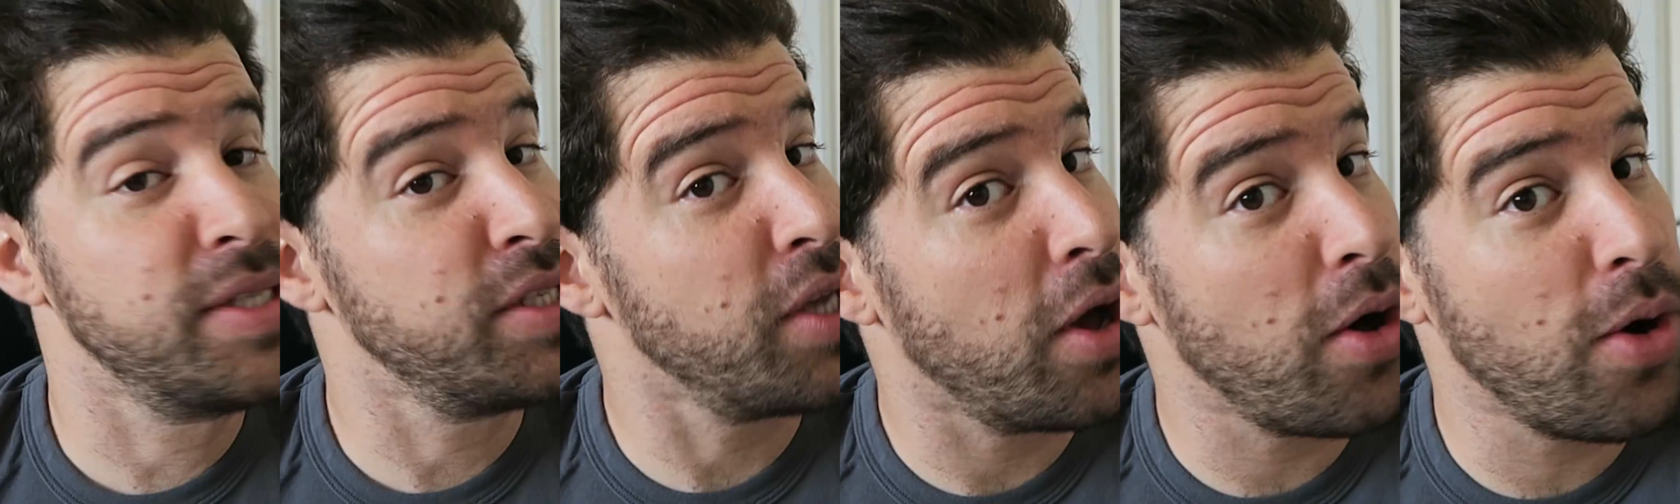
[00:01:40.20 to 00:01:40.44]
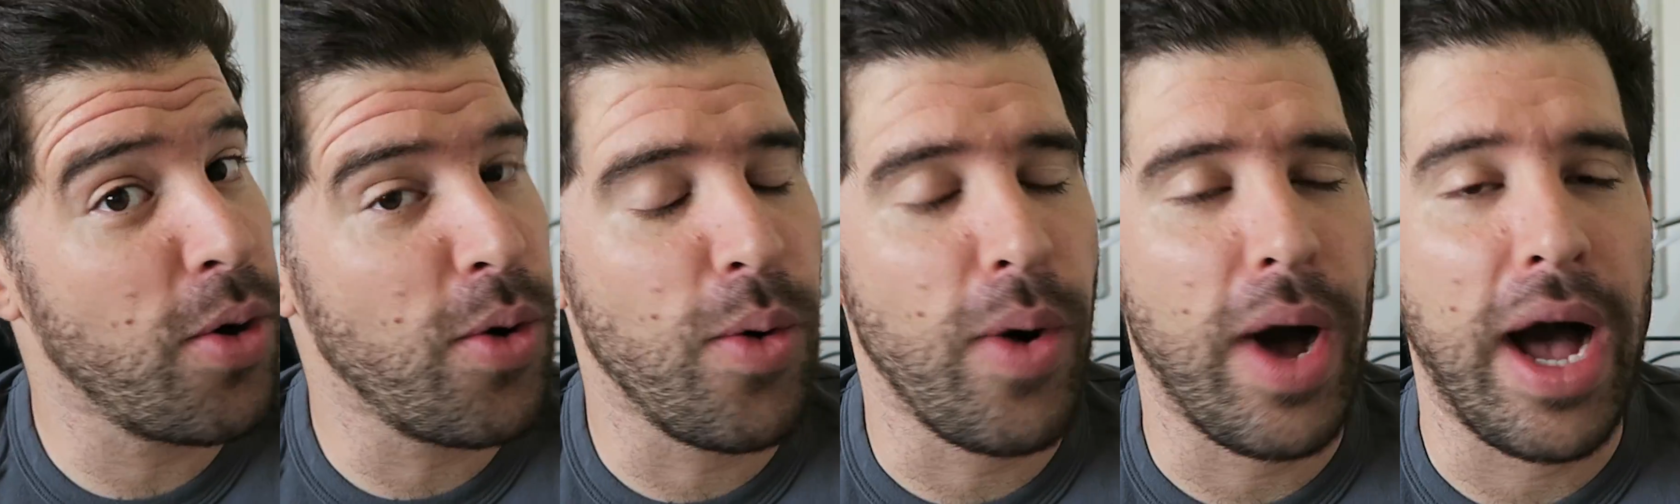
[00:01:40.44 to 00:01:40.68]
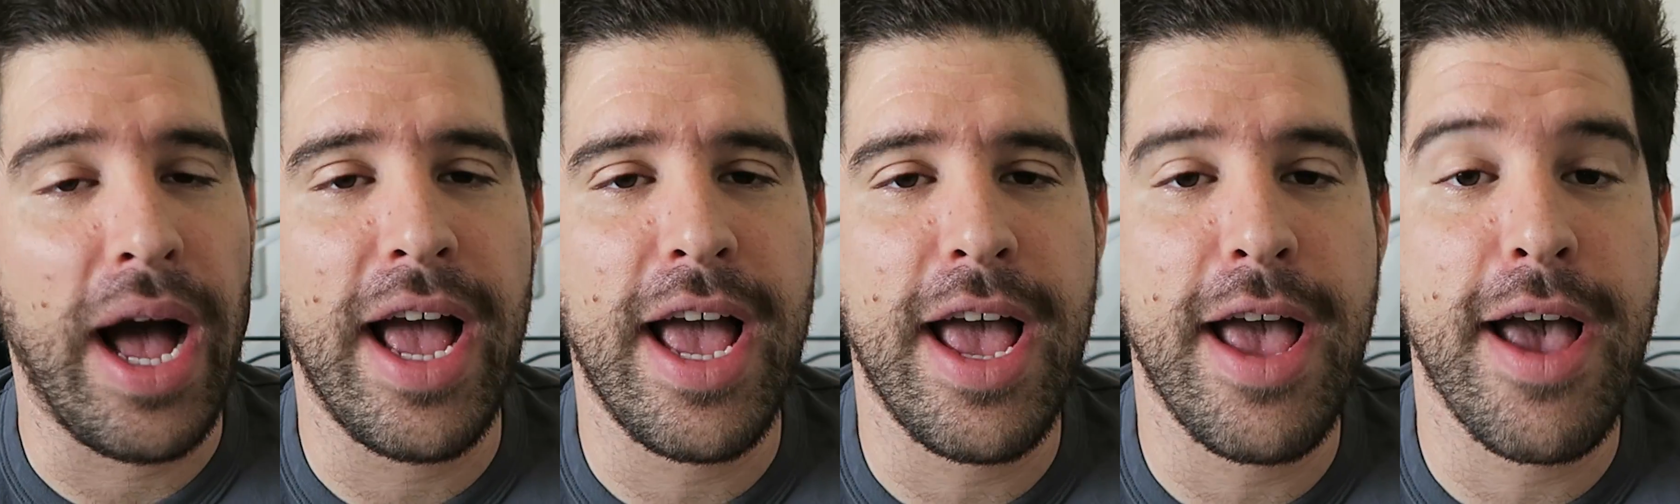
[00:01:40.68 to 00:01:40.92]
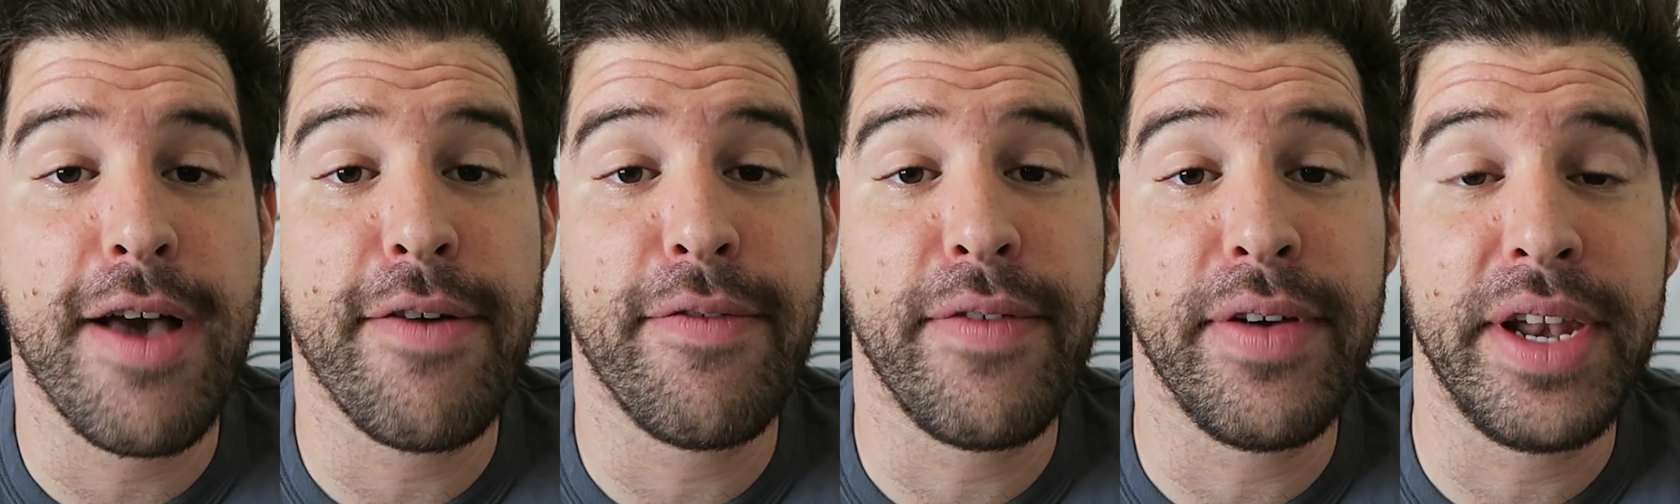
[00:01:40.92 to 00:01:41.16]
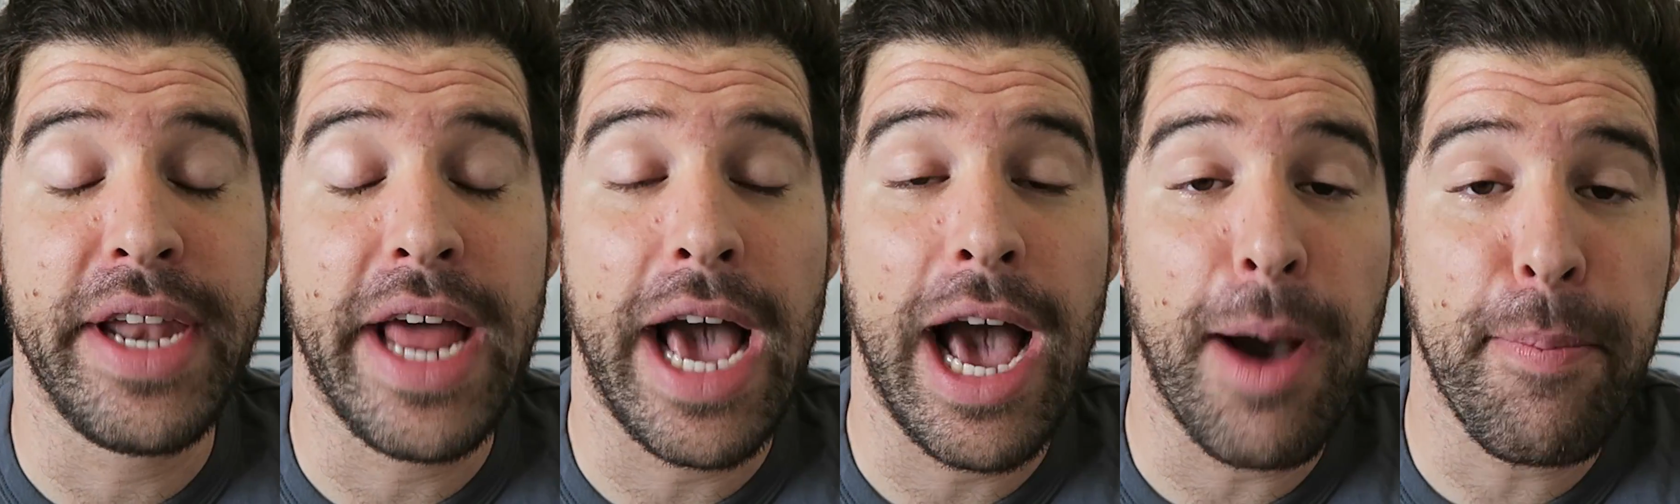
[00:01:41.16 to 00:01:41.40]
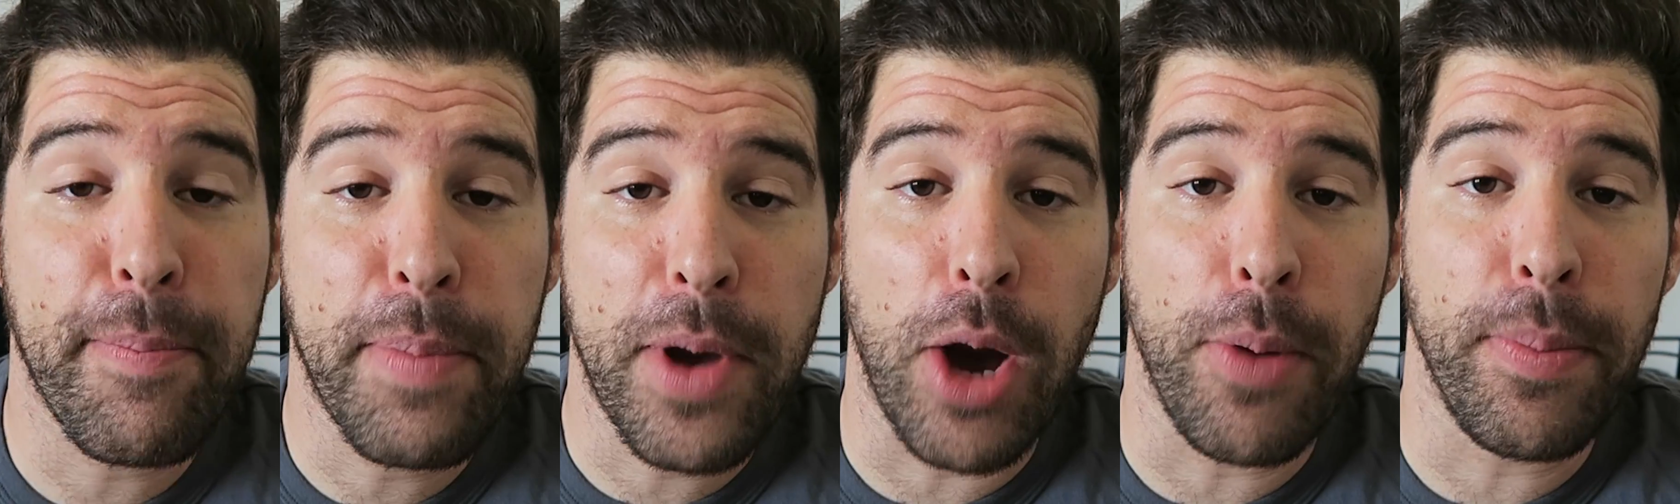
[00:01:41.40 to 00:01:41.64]
So, I have an
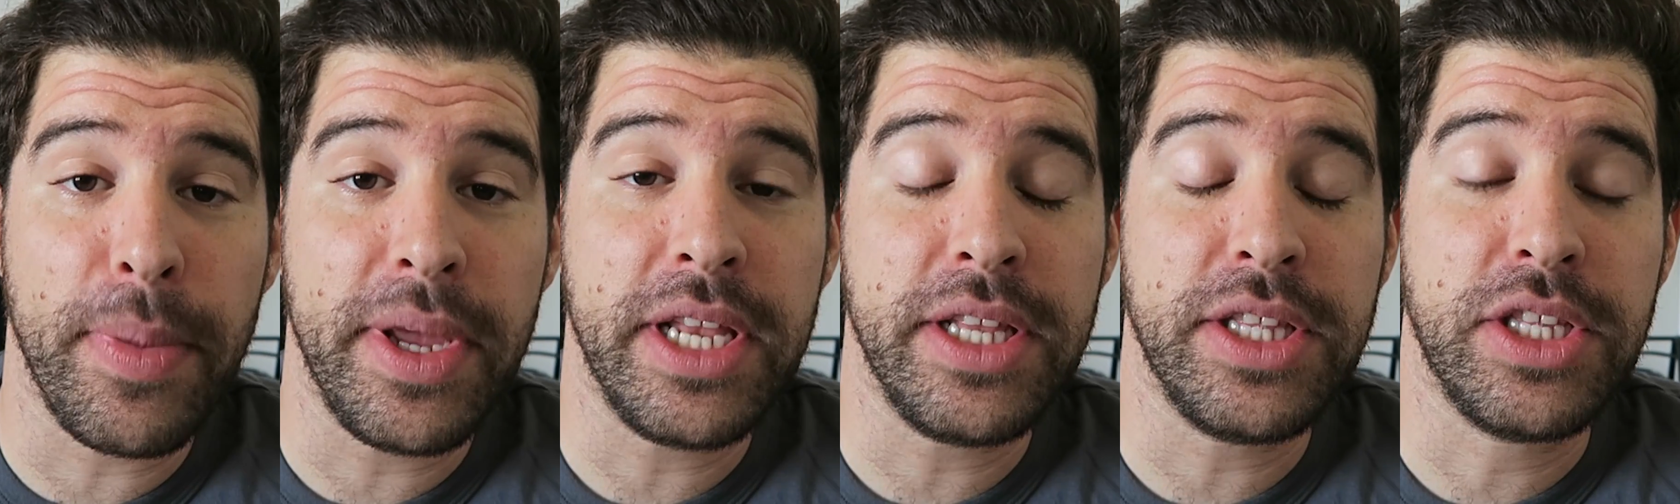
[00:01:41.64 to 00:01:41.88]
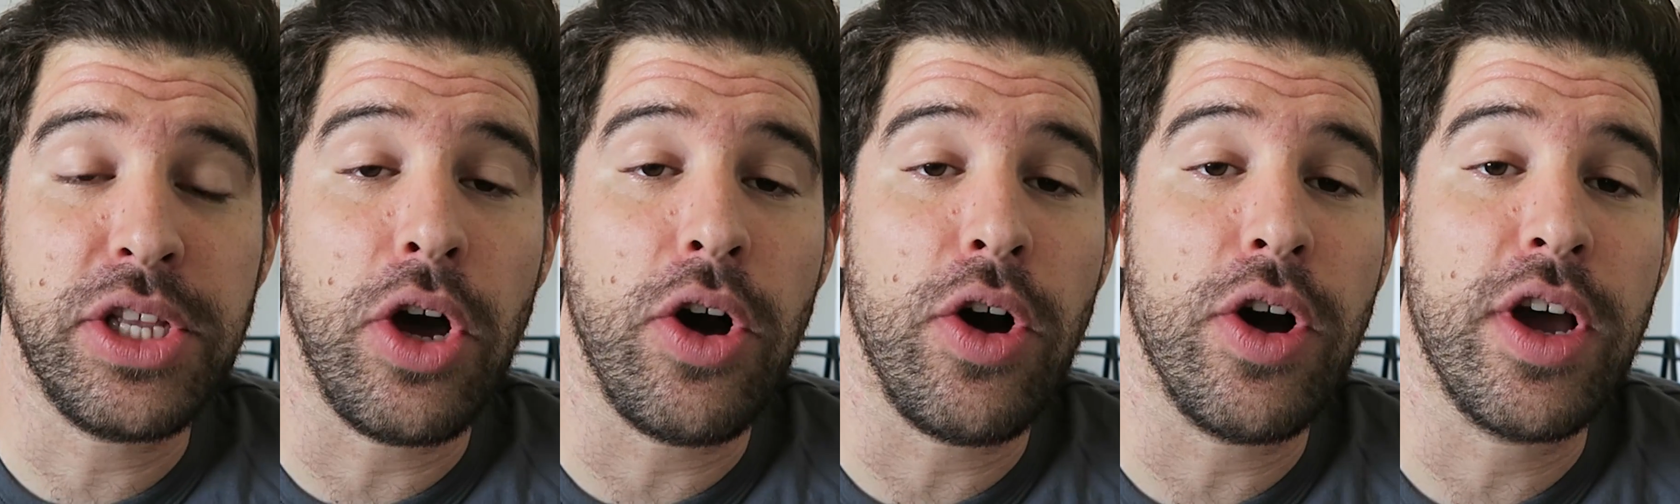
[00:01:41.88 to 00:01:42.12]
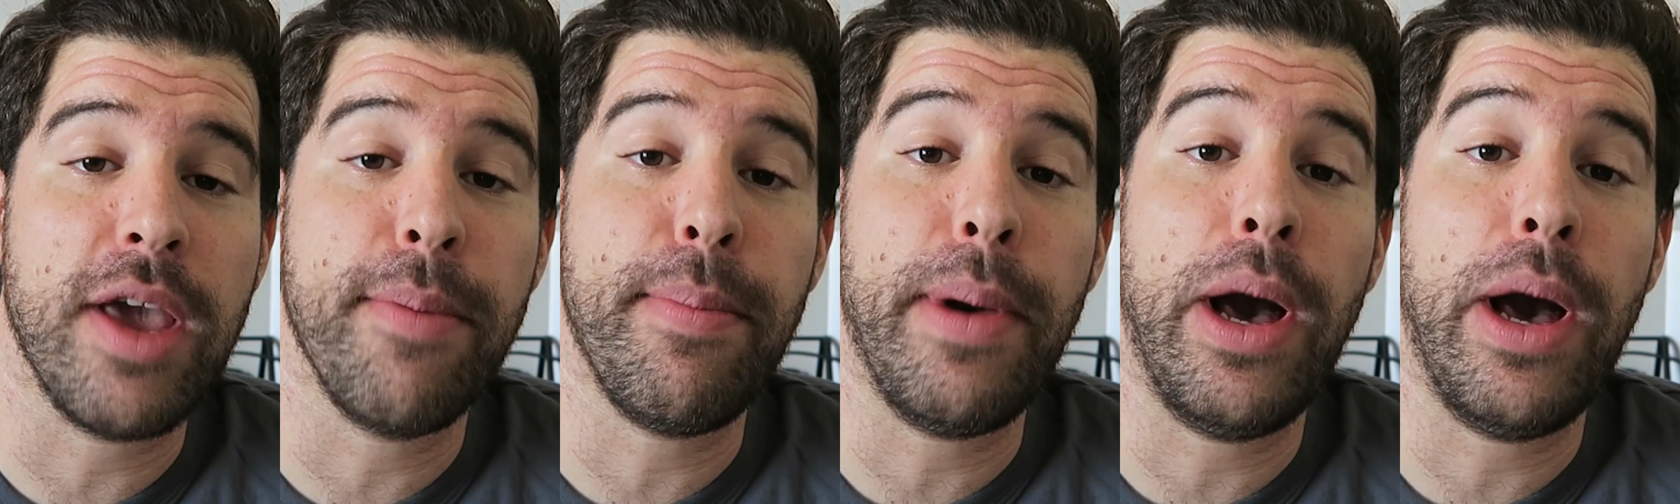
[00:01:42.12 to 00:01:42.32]
upcoming talk